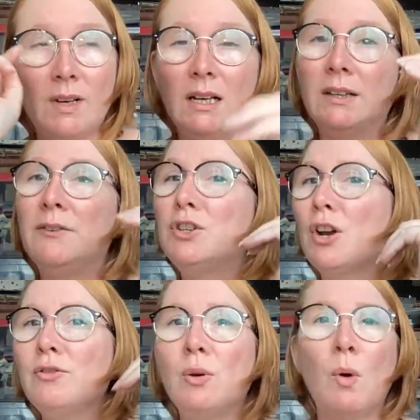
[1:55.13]
And if you
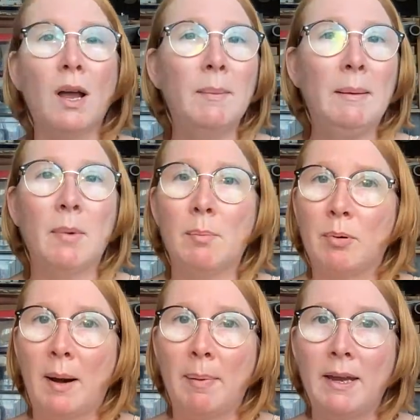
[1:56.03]
don't know what I mean by
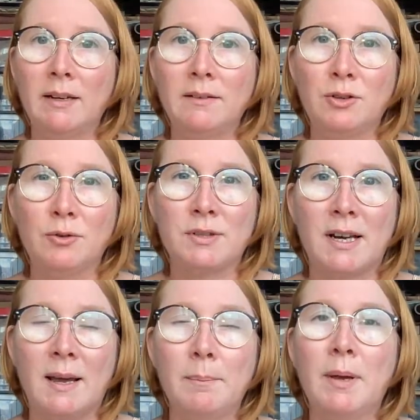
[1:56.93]
prepping your
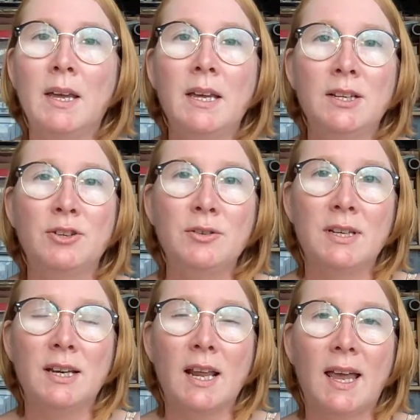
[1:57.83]
stamp, it's
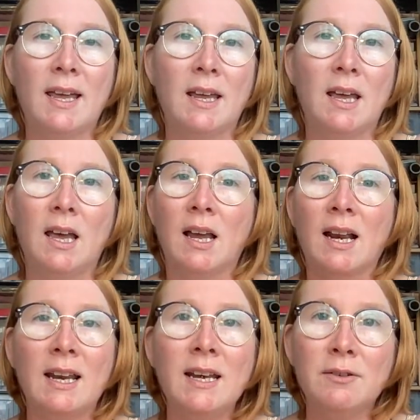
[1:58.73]
using a
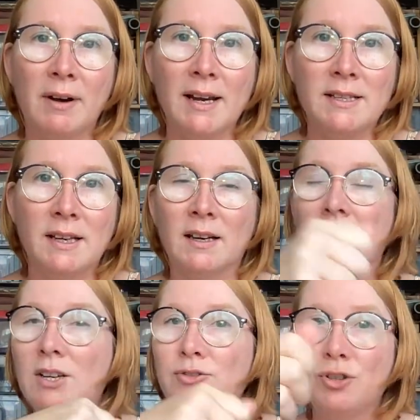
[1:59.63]
clean eraser
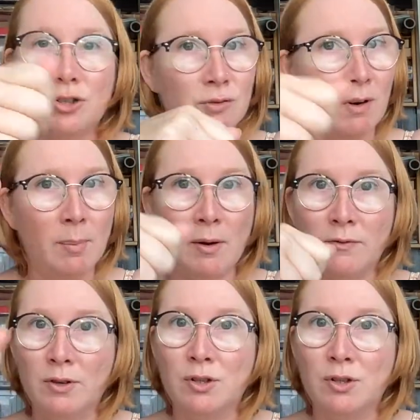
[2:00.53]
just to rub over the